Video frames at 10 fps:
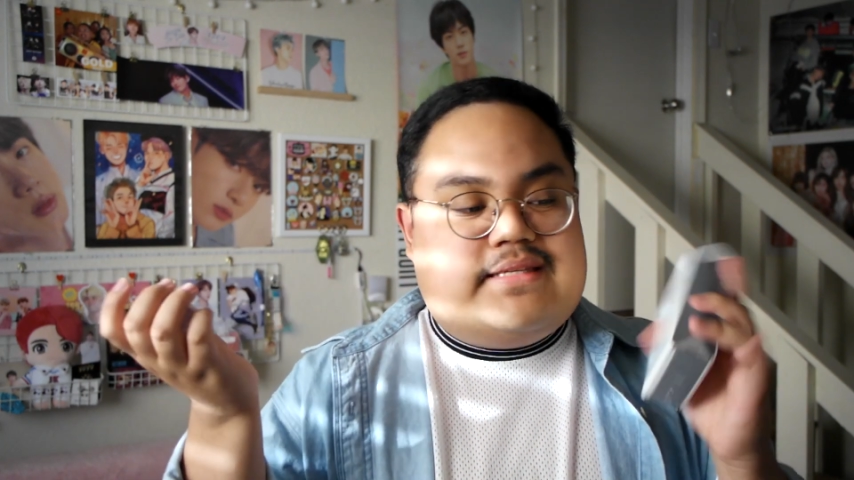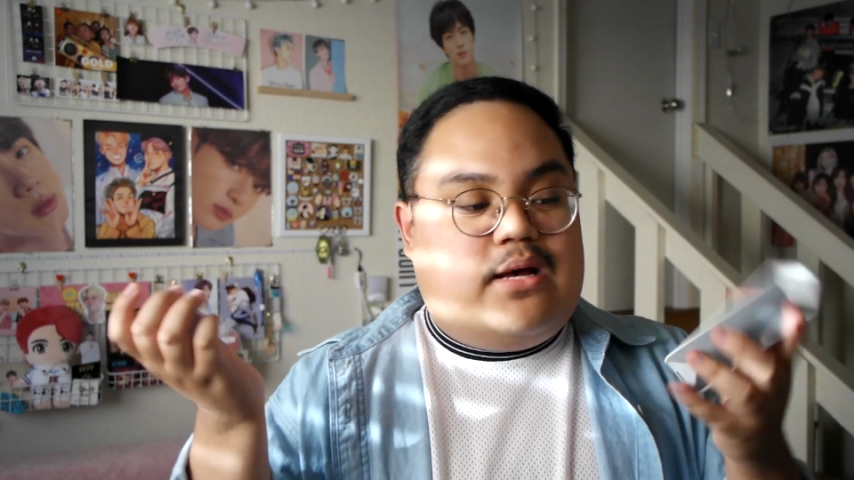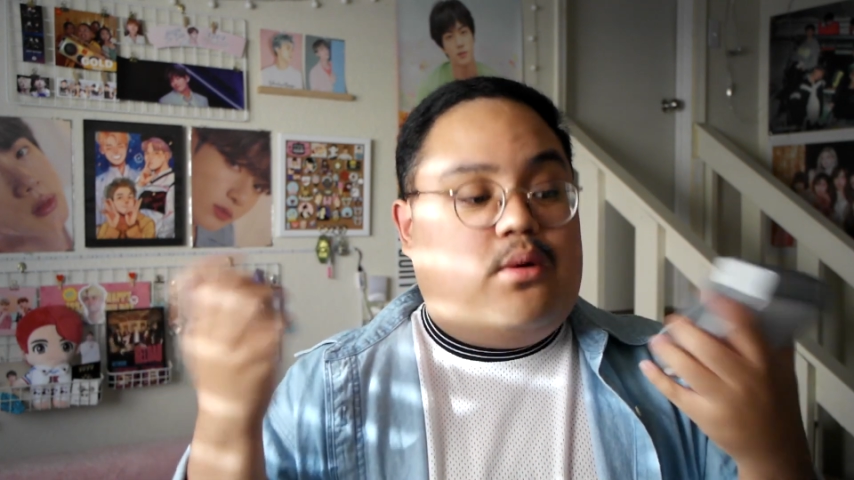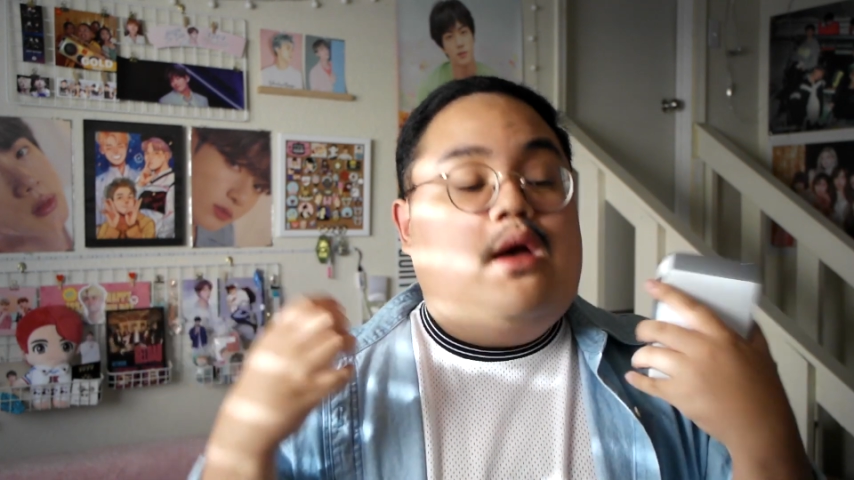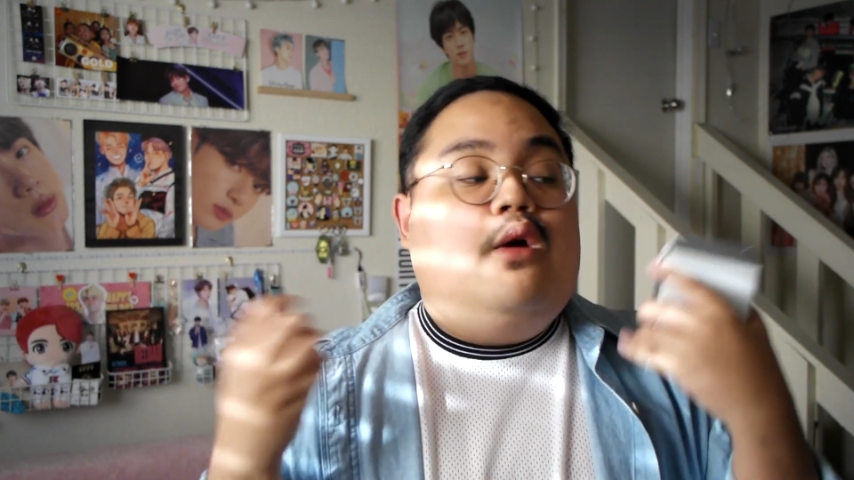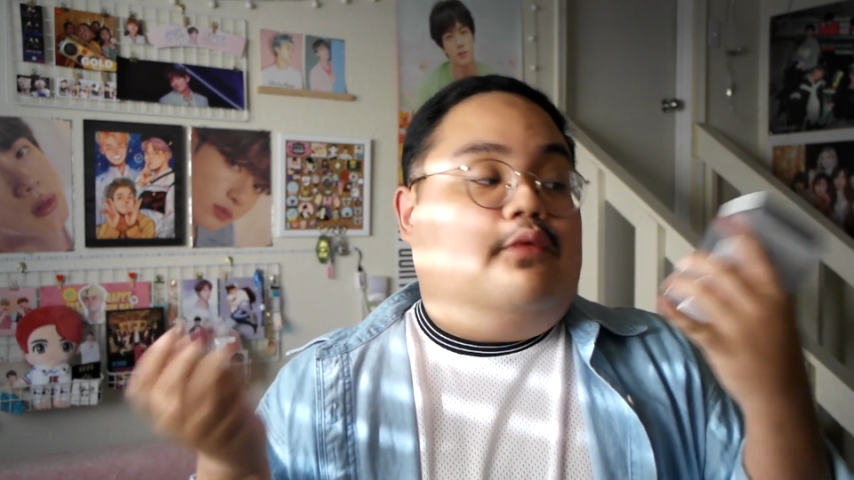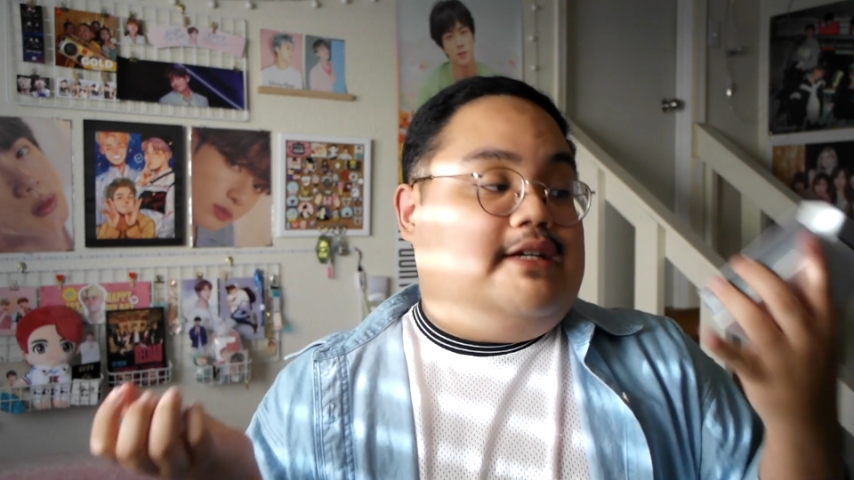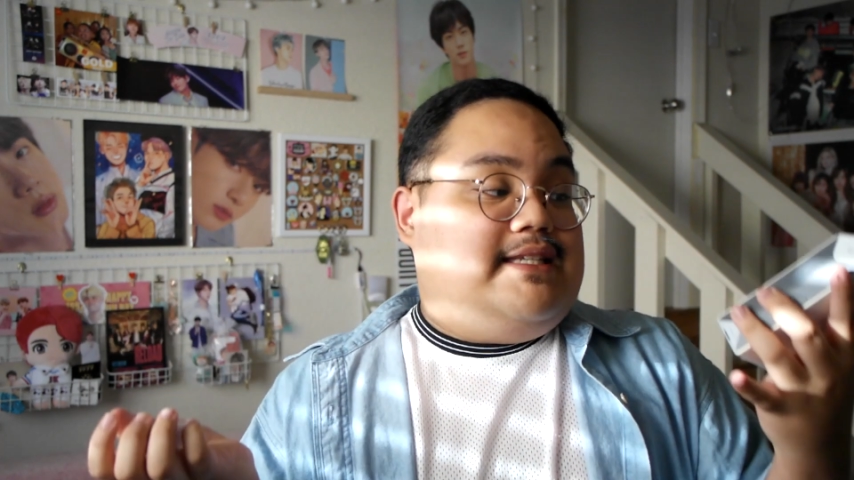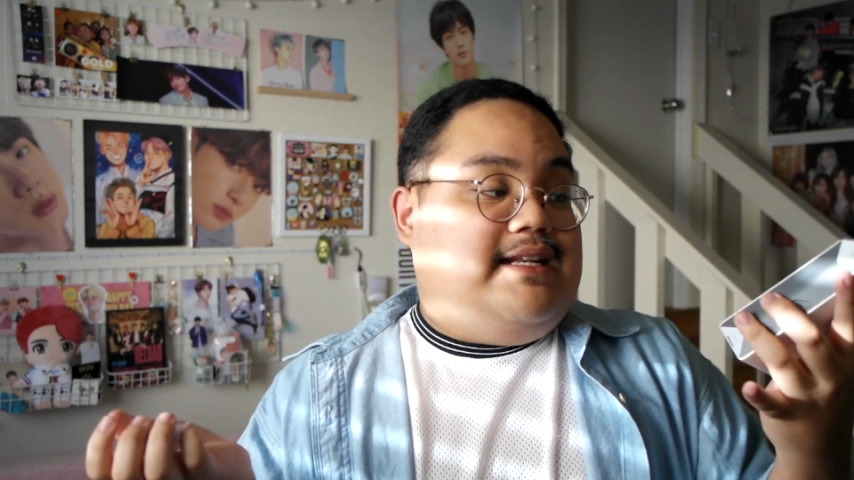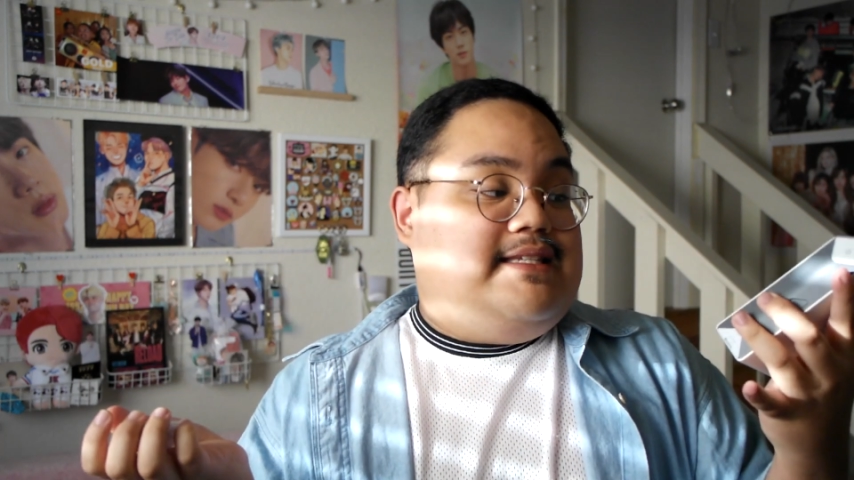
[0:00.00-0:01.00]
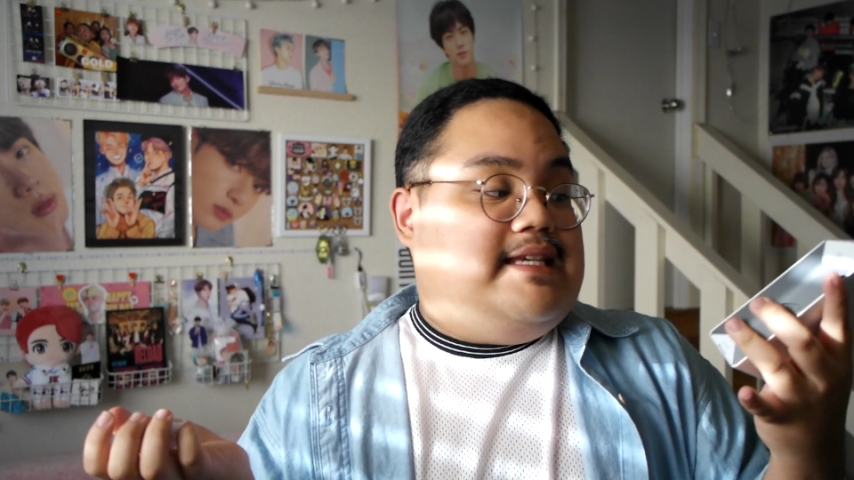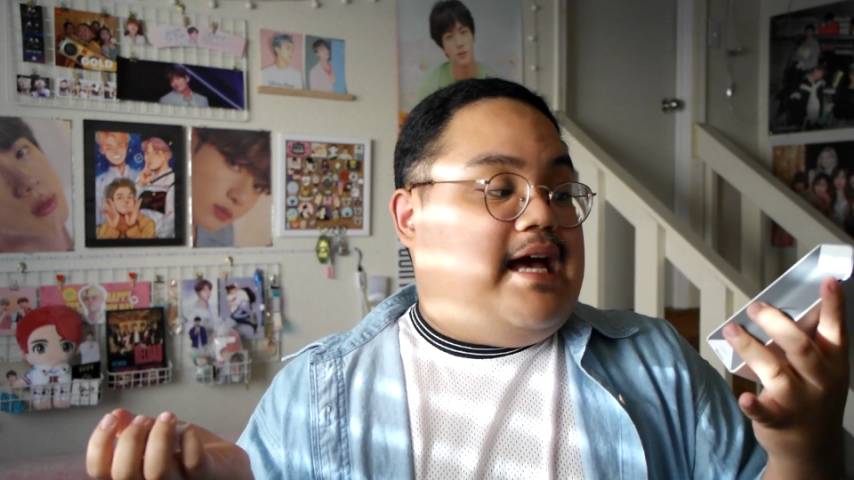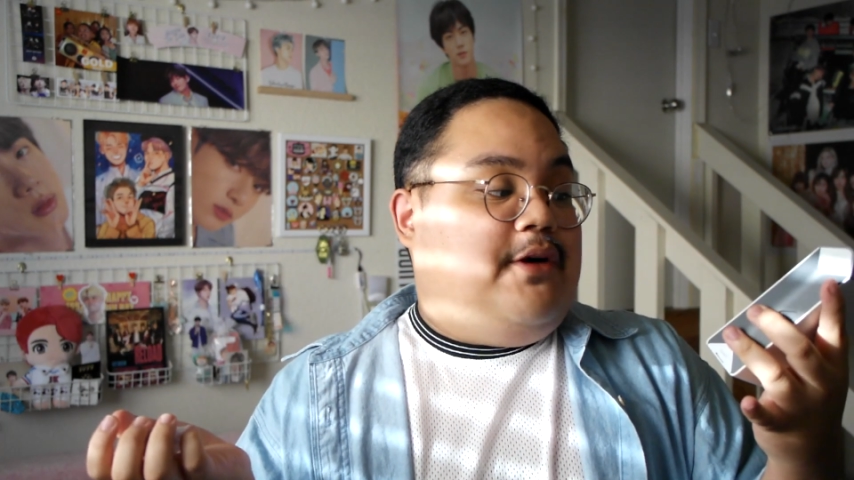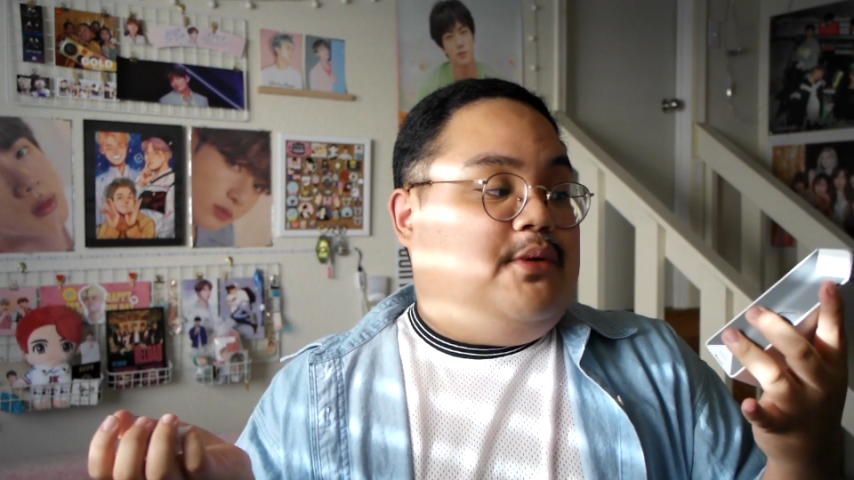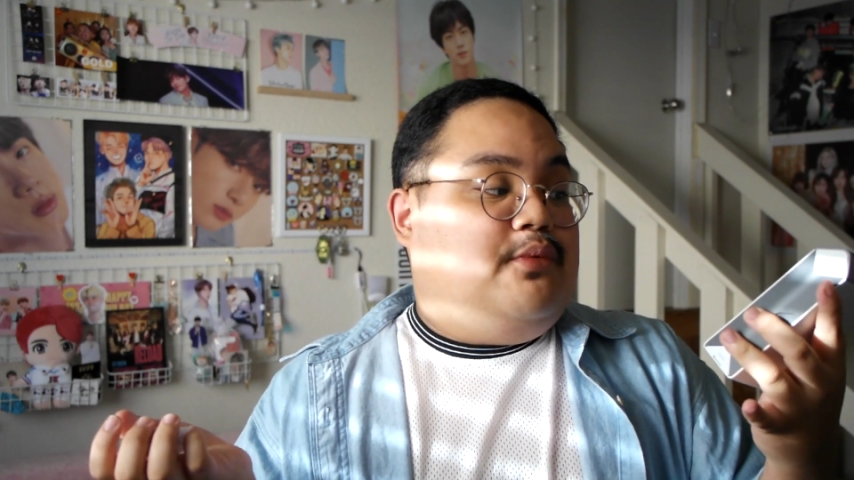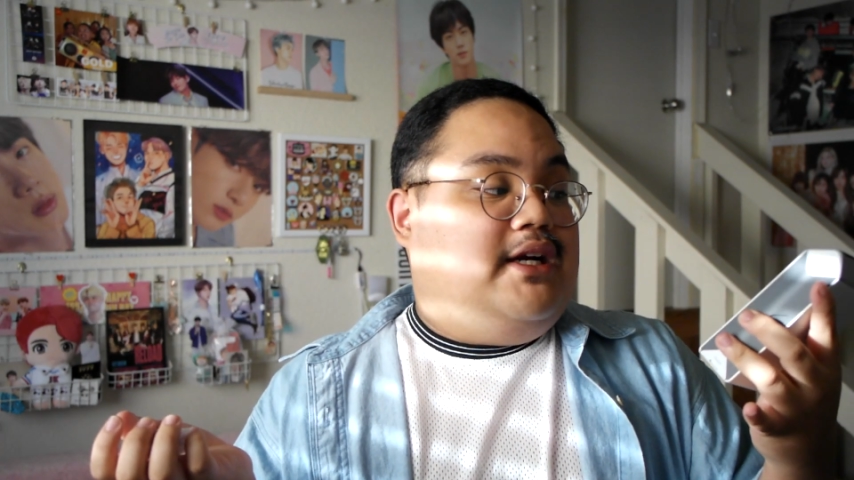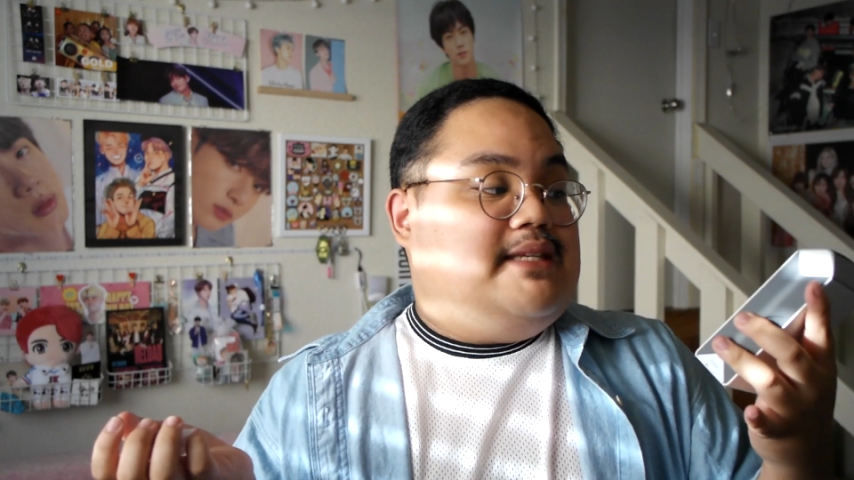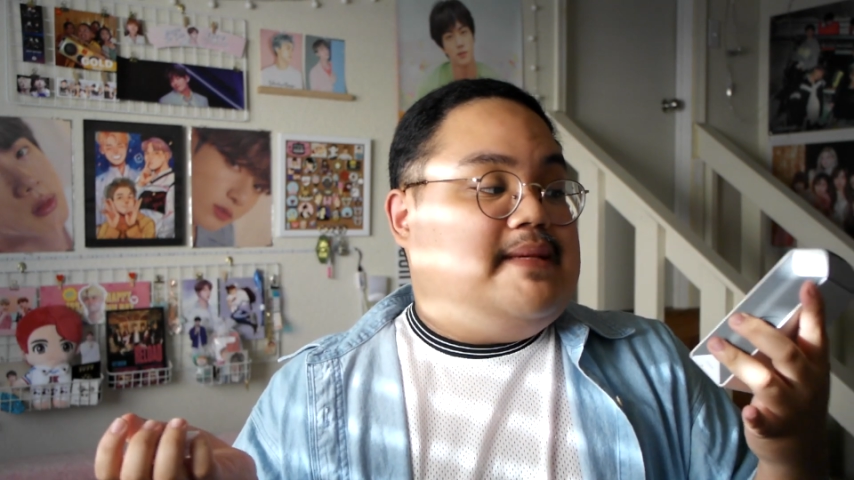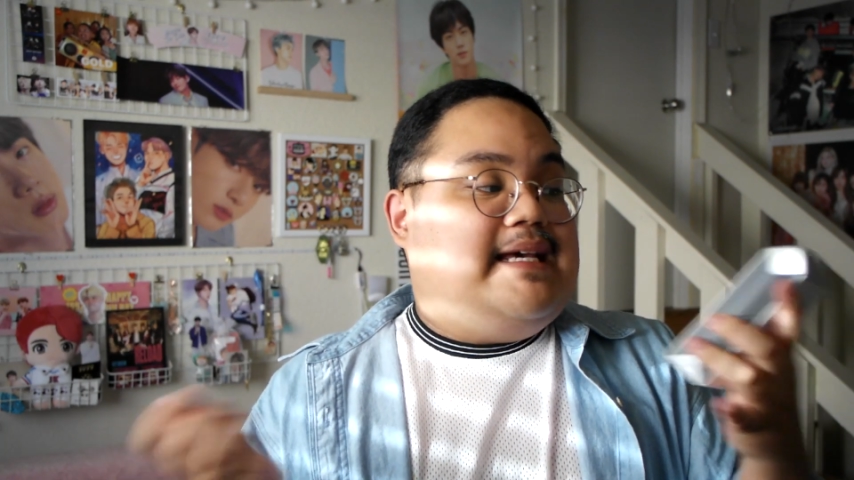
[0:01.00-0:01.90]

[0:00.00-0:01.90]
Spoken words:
So we're just going to see how it works